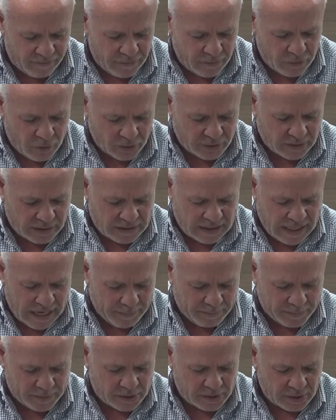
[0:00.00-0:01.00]
not
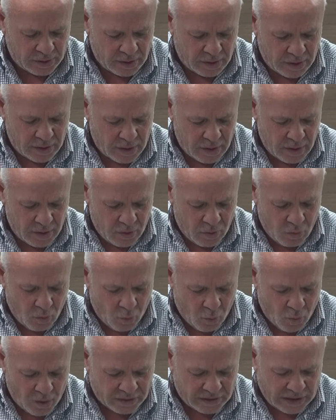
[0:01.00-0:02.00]
kept
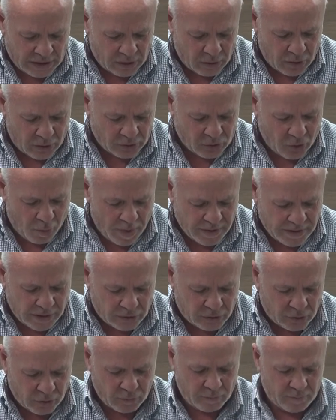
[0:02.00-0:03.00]
what the Lord commanded
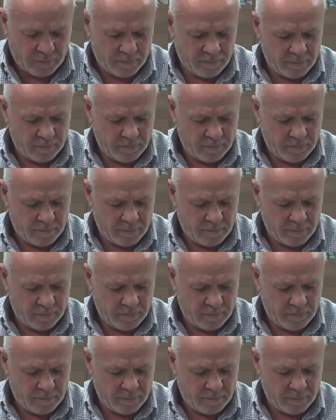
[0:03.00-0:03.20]
you.